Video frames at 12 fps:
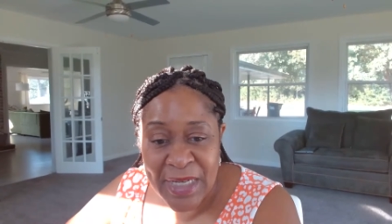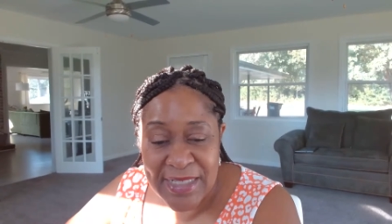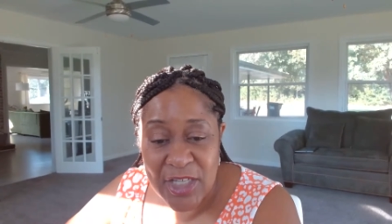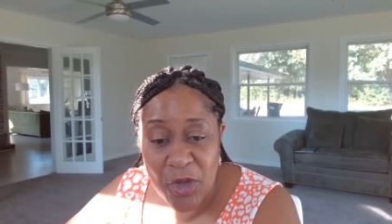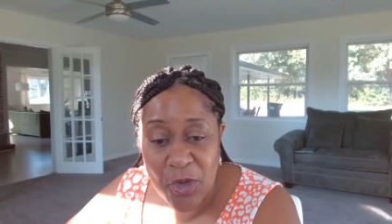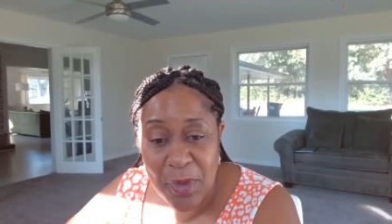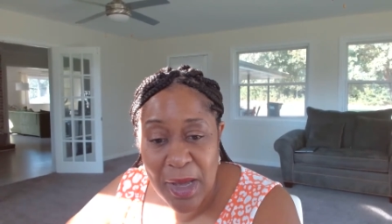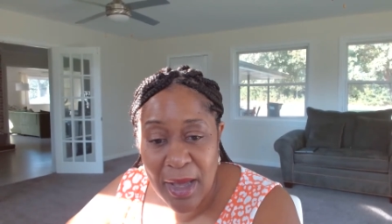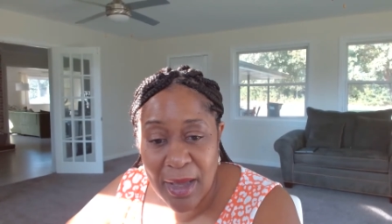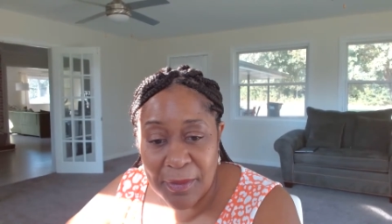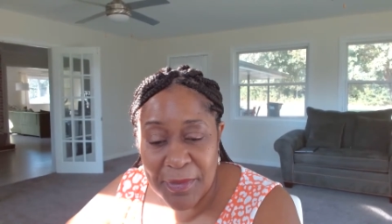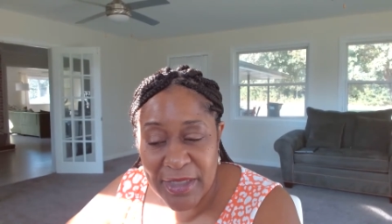So
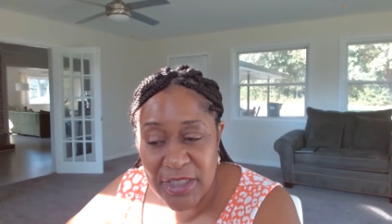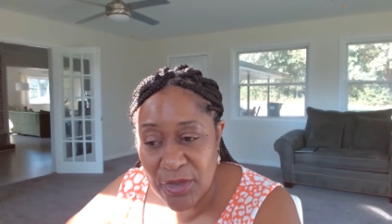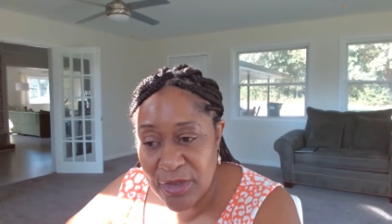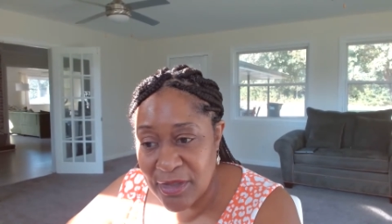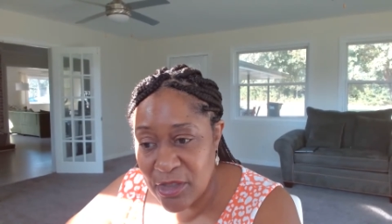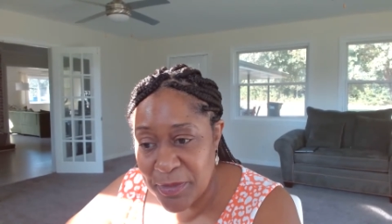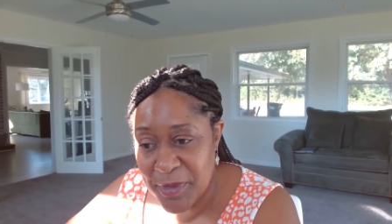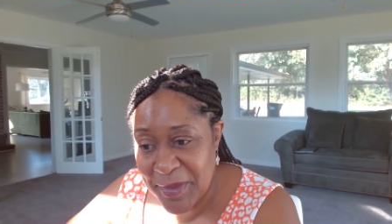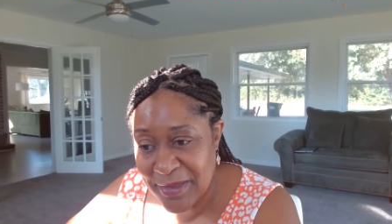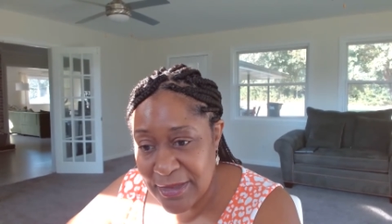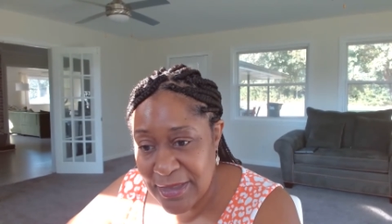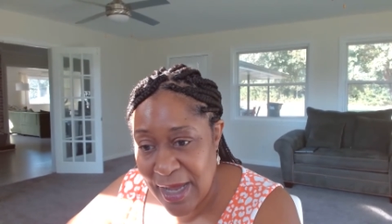I told you a little bit
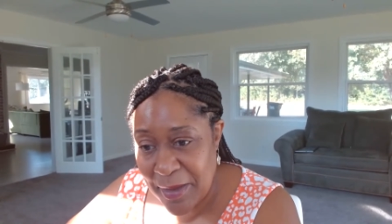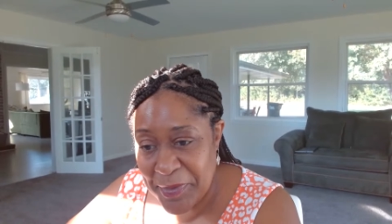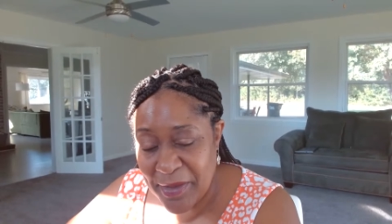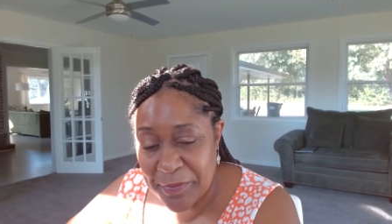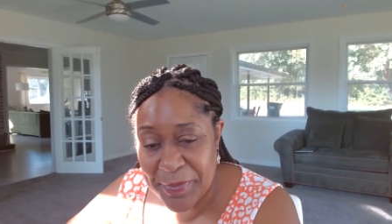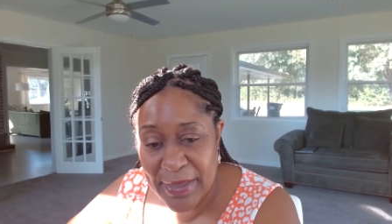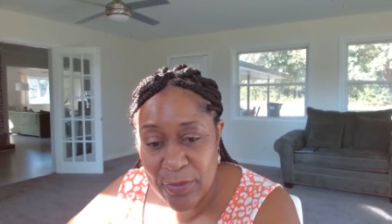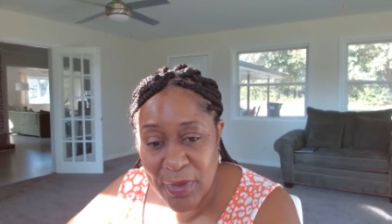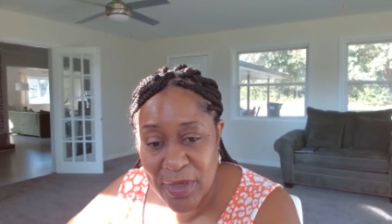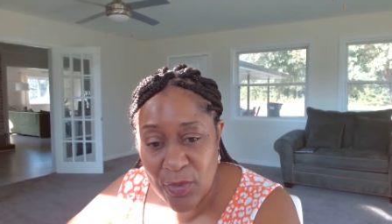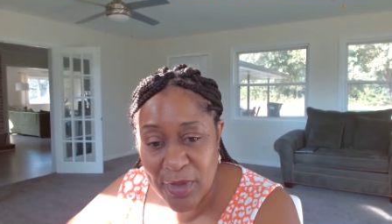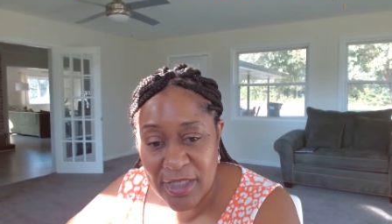about the topic, but
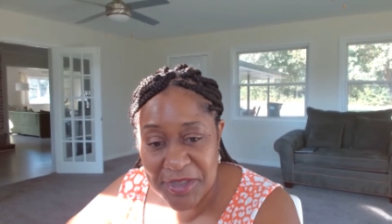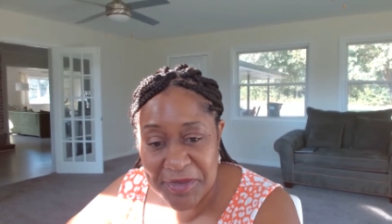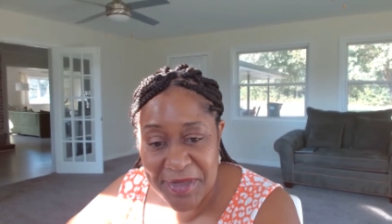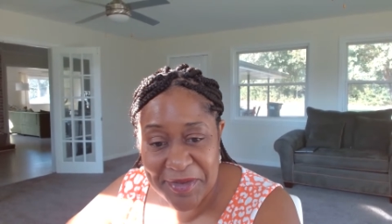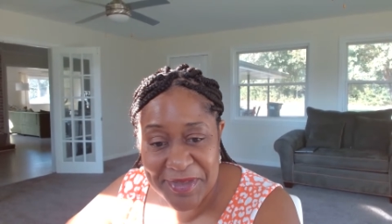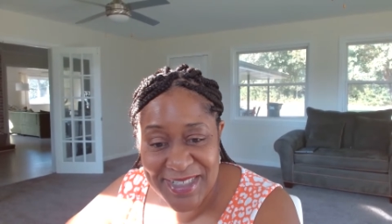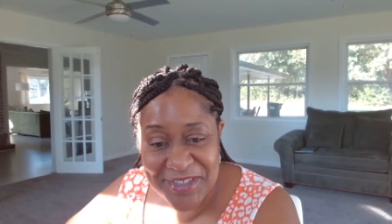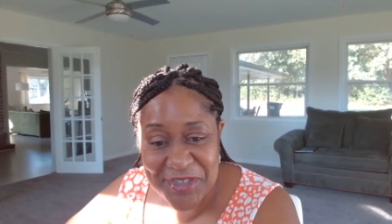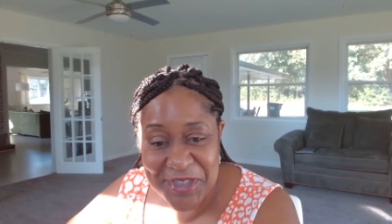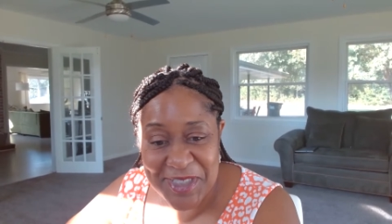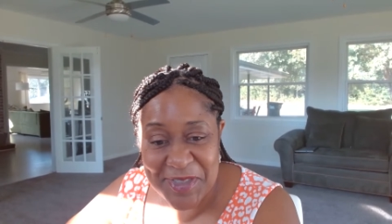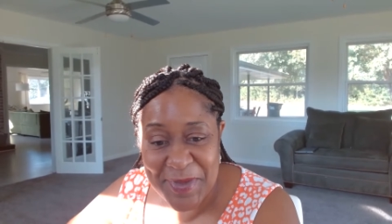what I want to do now is
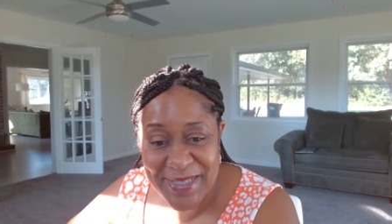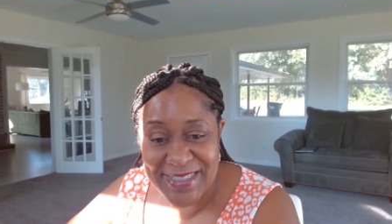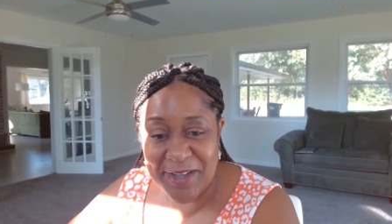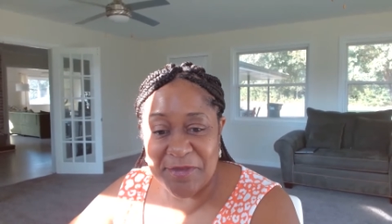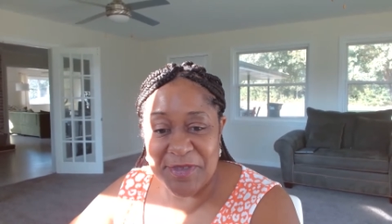introduce myself.